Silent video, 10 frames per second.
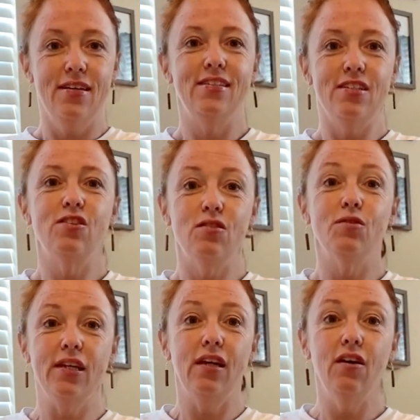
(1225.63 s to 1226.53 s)
So this is
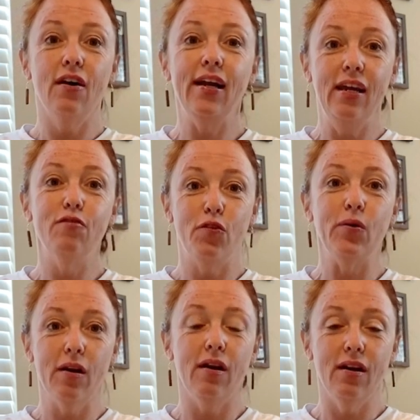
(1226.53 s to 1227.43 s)
really great
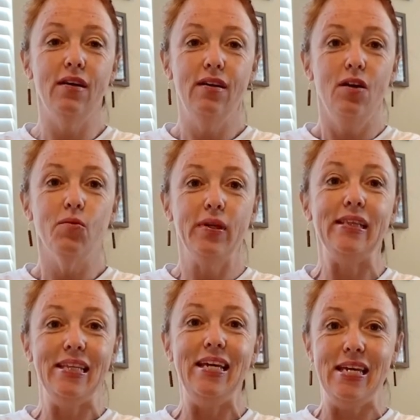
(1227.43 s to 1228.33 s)
for
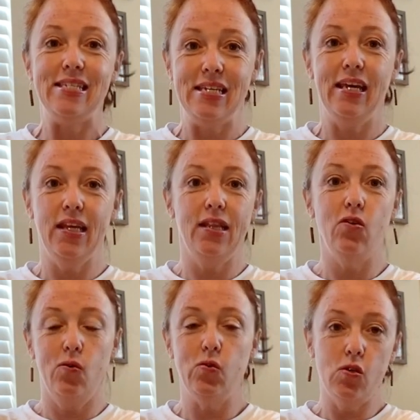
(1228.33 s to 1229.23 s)
releasing
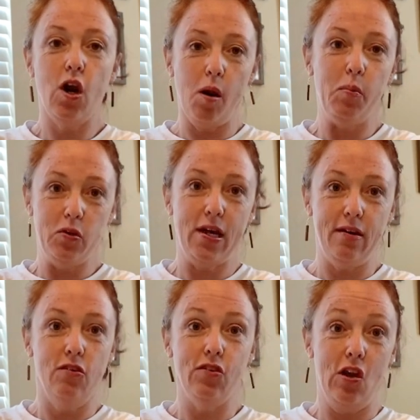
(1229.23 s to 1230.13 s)
those carpal
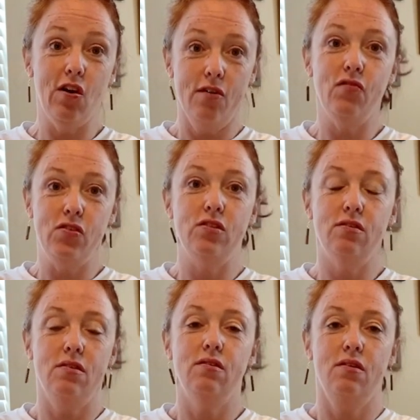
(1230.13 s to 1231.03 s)
tunnel
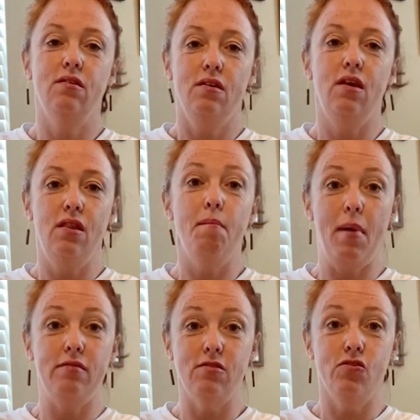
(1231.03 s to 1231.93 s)
nerves in the
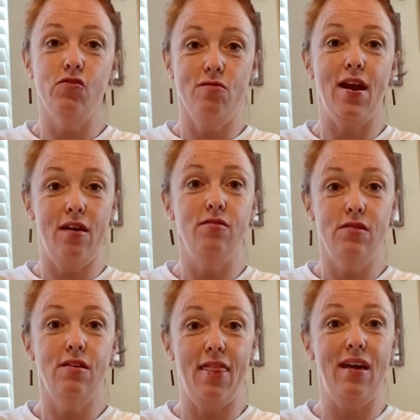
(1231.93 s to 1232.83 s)
muscles
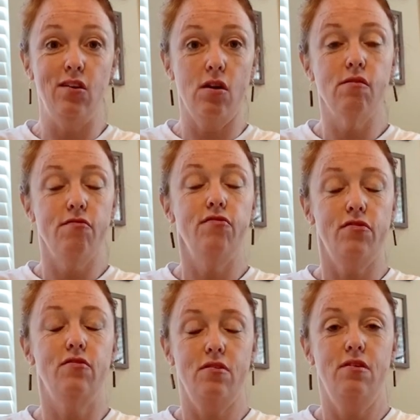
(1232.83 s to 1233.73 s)
around that nerve.
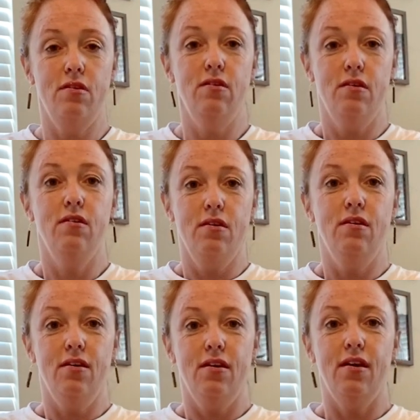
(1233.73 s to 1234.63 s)

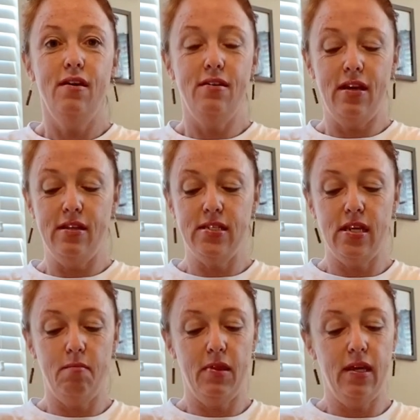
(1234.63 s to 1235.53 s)
Good, and
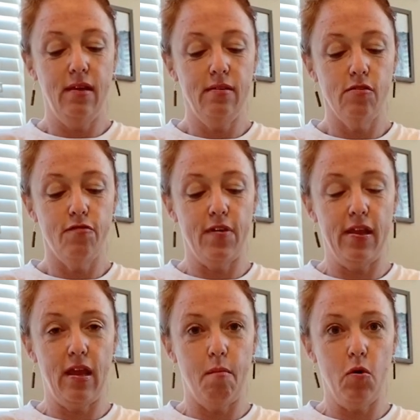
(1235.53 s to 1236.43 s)
same thing, so
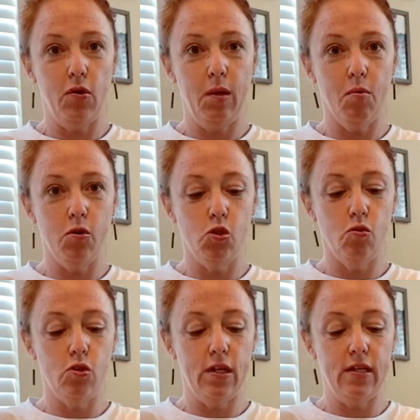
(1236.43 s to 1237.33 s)
find that bony
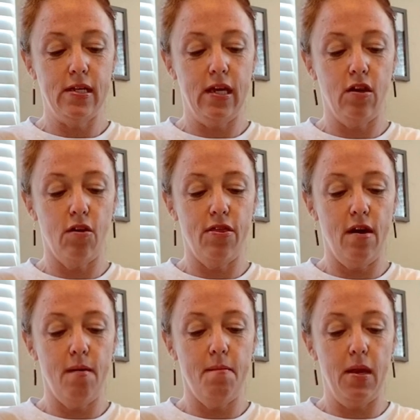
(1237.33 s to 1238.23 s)
protrusion, take your
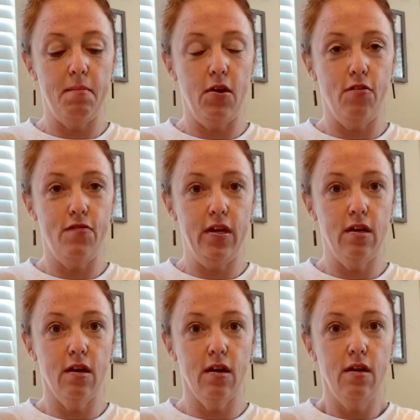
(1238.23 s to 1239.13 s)
thumb and middle
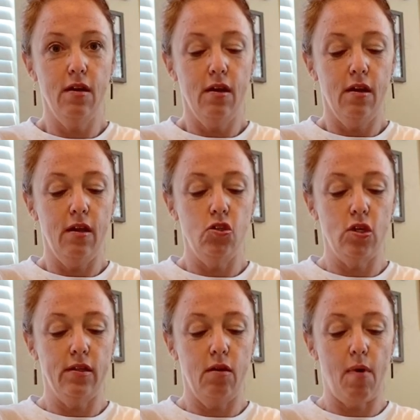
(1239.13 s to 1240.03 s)
finger and
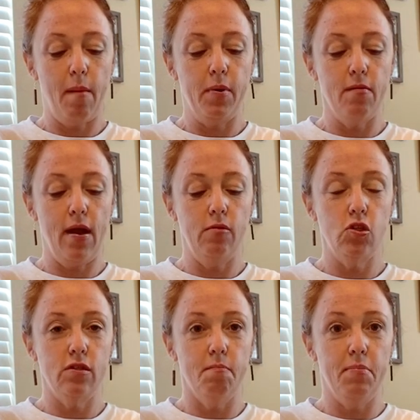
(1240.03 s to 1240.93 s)
gently wrap it around
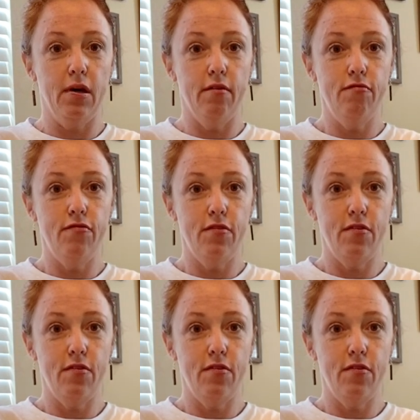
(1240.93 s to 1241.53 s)
just above